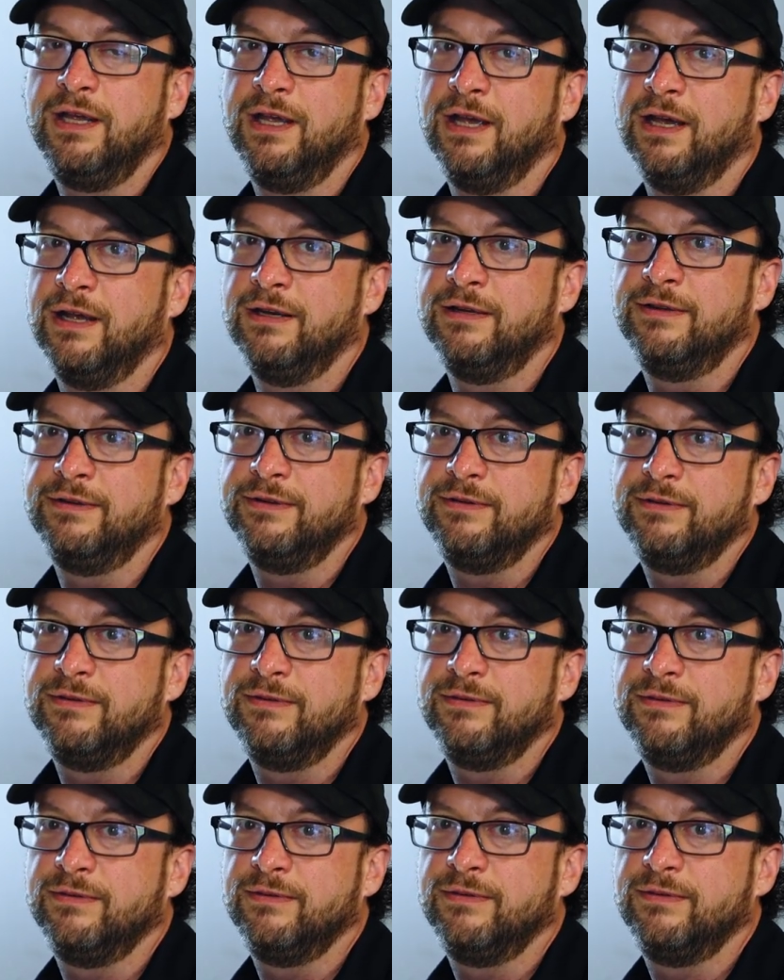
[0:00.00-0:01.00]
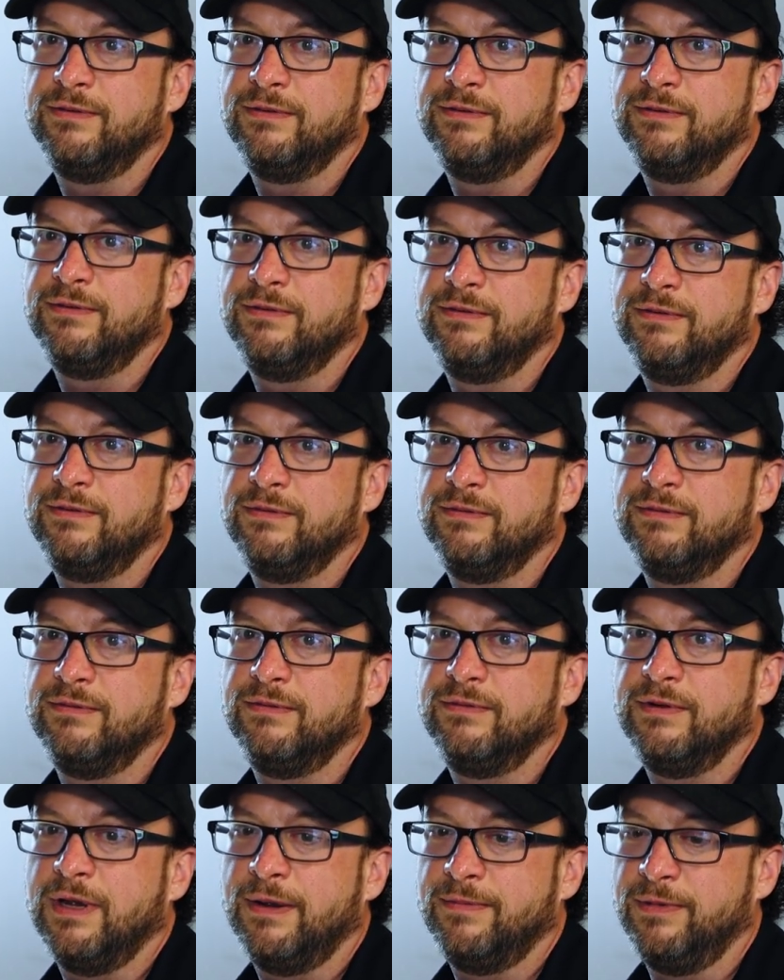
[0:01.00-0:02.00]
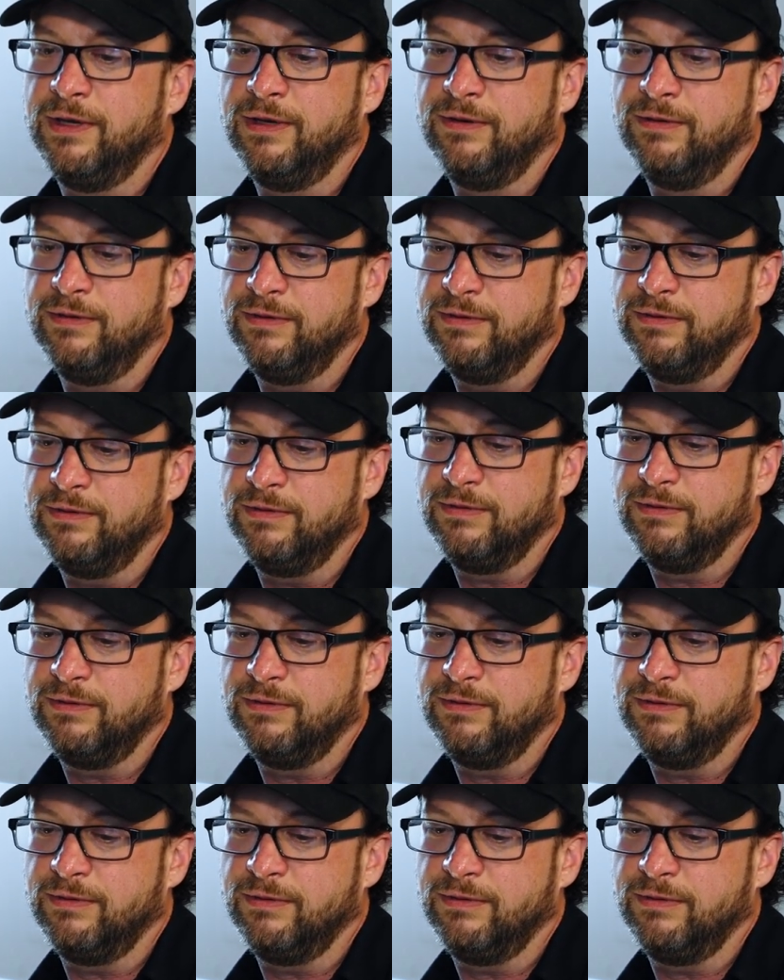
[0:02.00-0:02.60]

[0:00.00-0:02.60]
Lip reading: And I mean,